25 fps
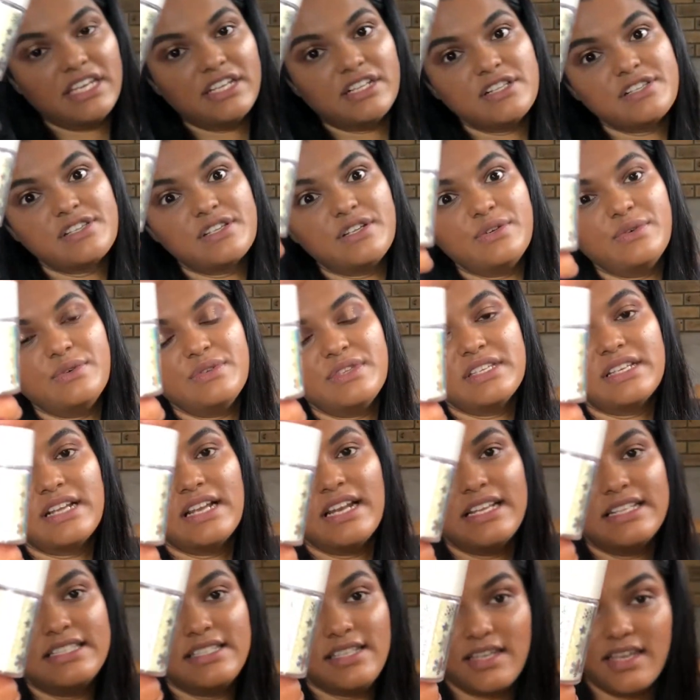Hills loose
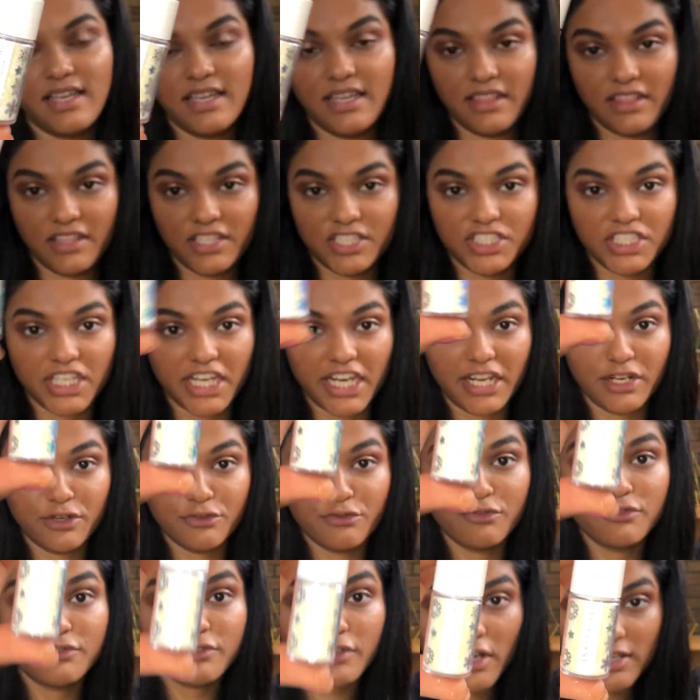glitter in the shade
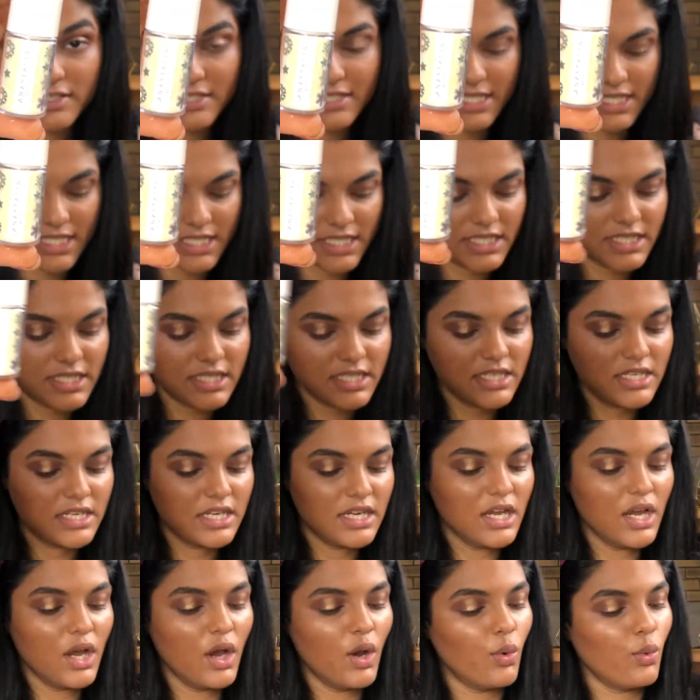Frosted
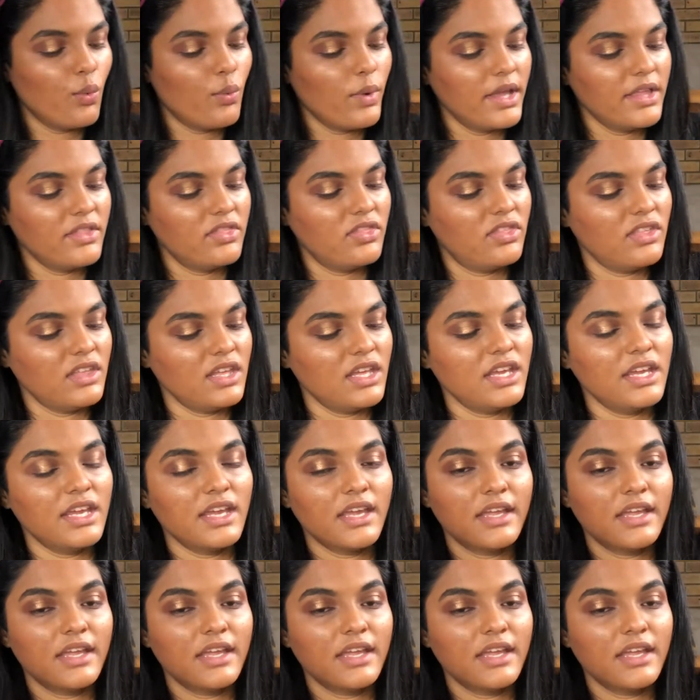with the